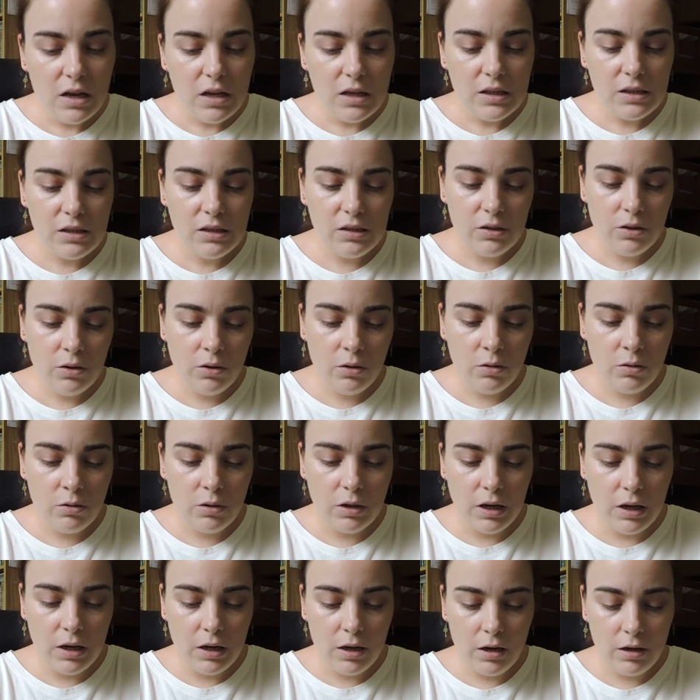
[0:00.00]
So
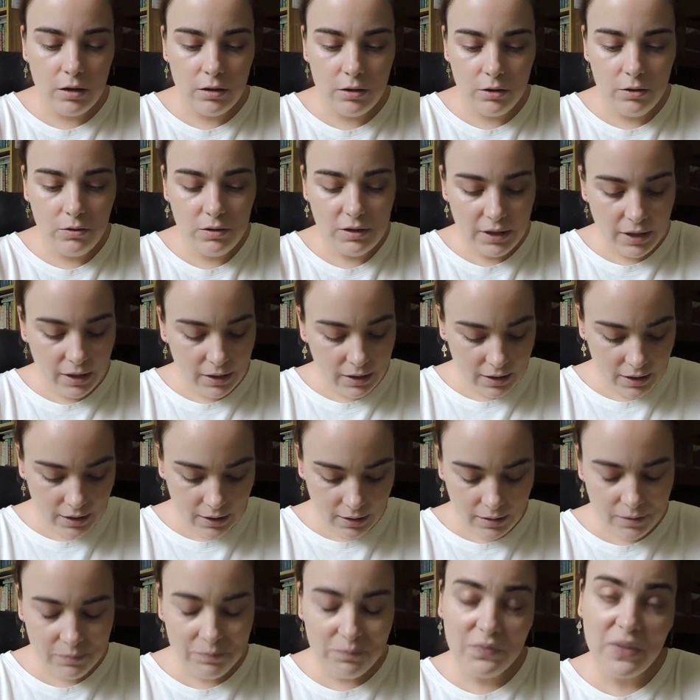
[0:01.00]
you take
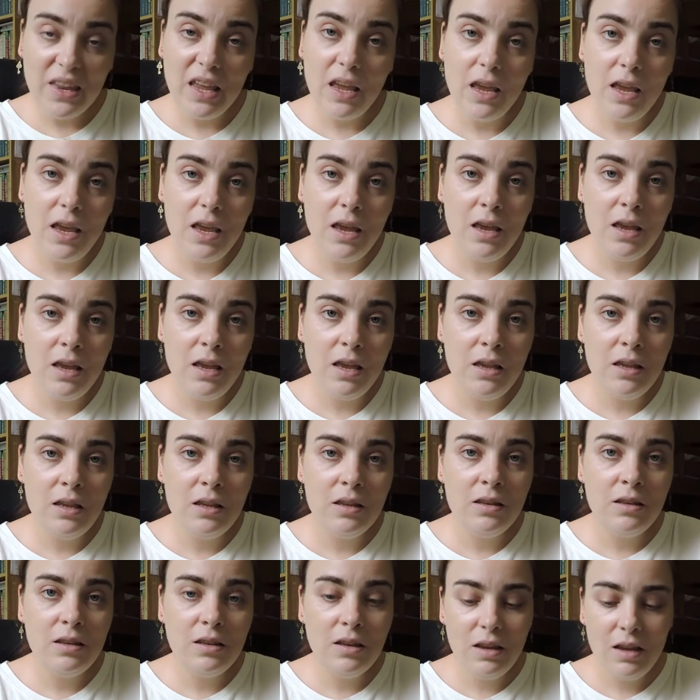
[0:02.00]
it
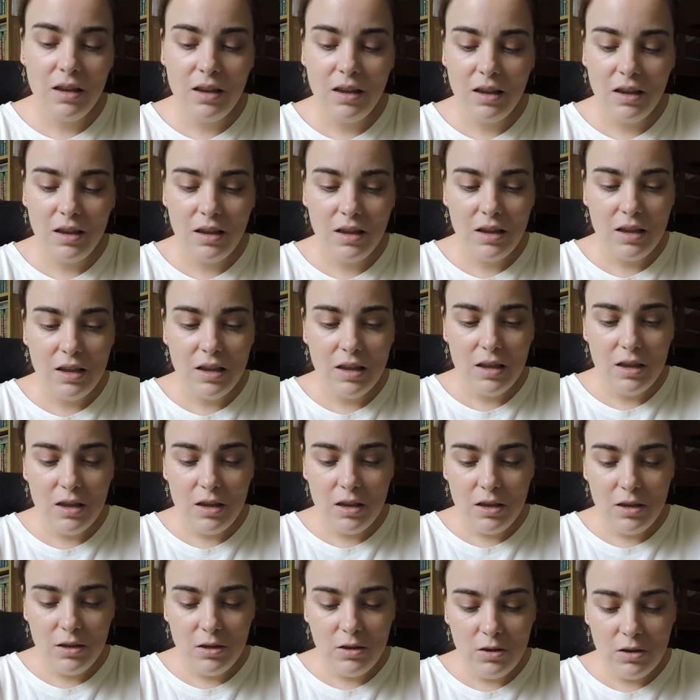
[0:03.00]
and
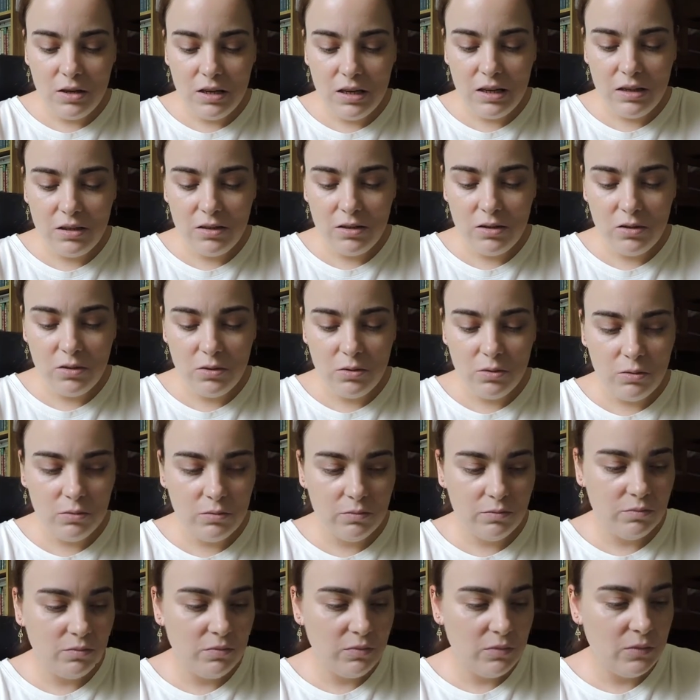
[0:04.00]
you need to
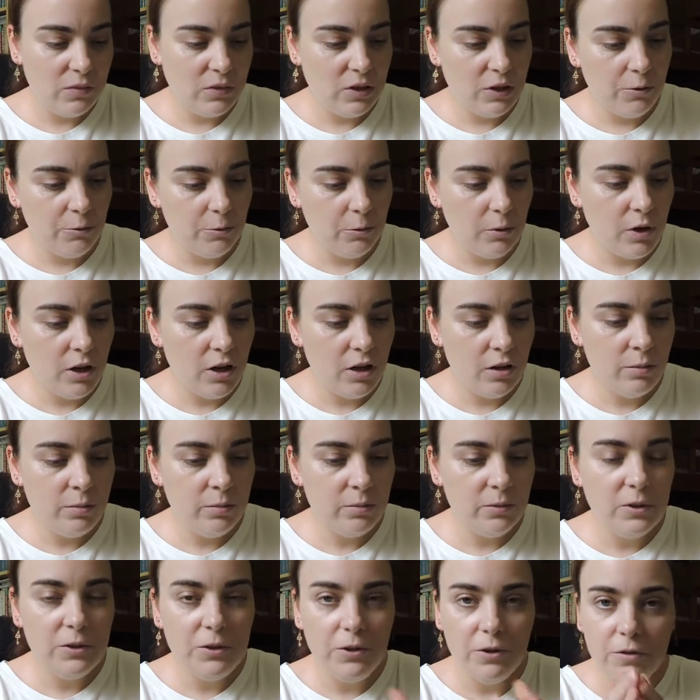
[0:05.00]
rub
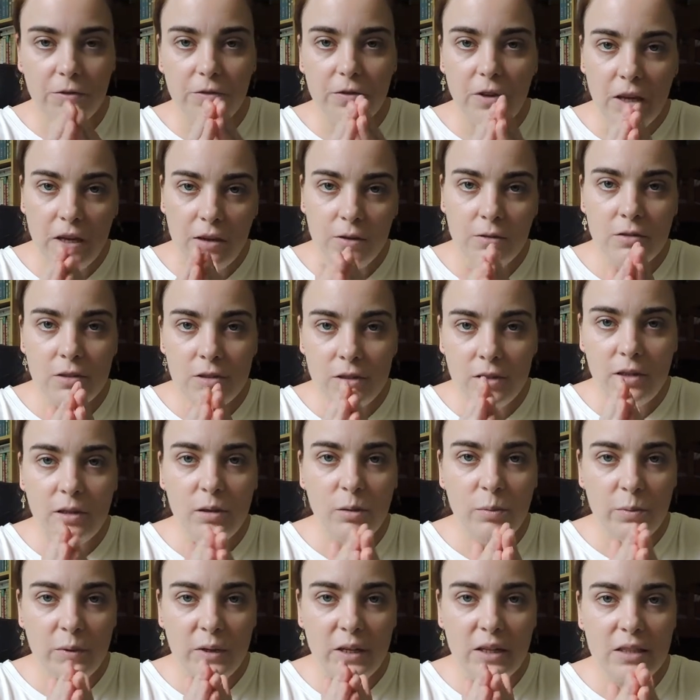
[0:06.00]
your fingers a
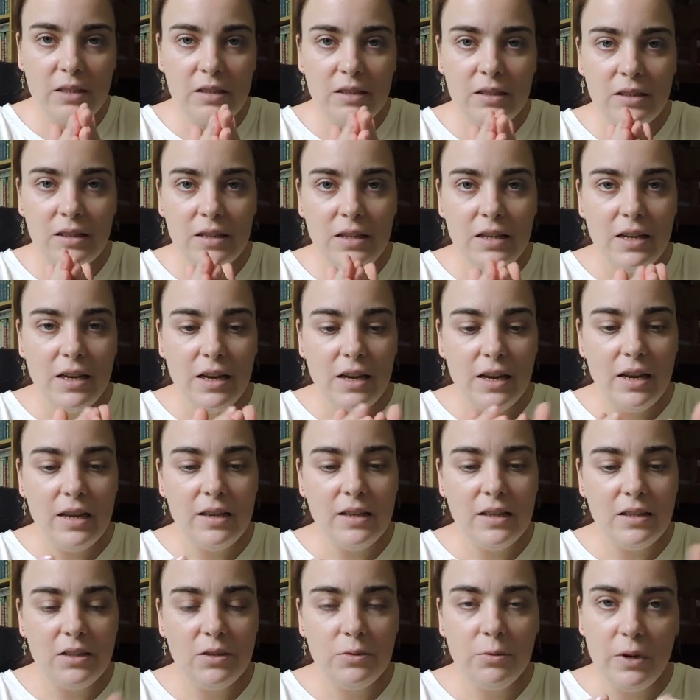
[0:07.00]
little bit, and
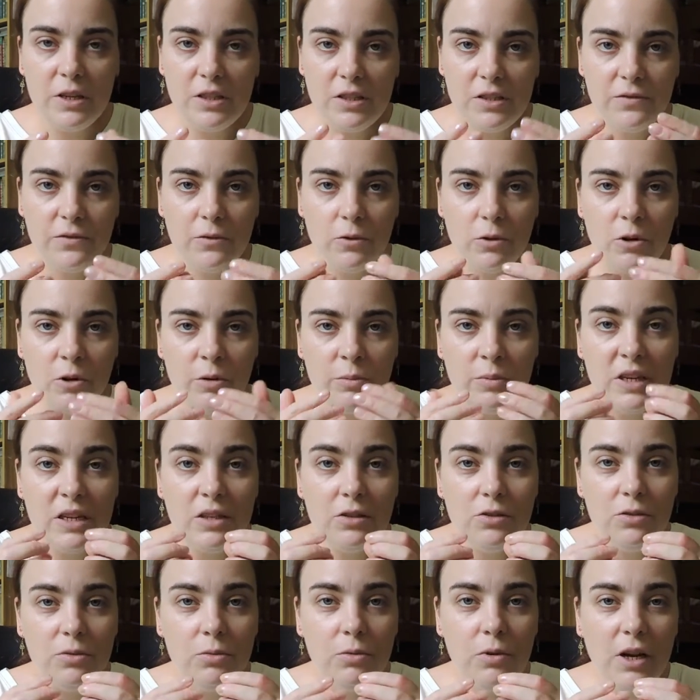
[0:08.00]
it transforms
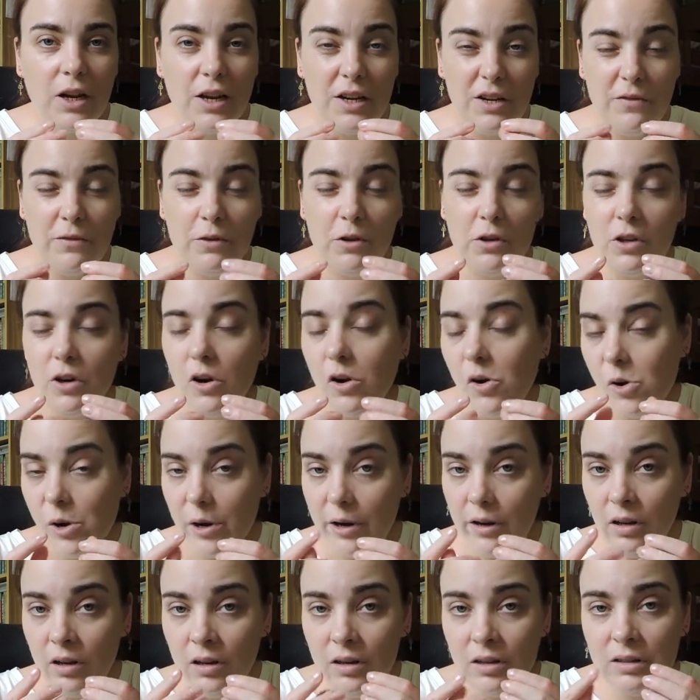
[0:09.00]
into kind of an
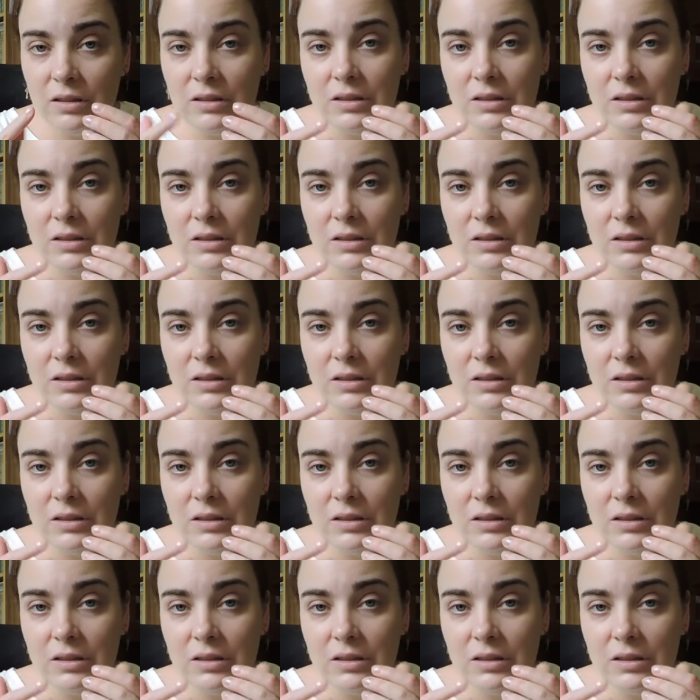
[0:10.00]
oil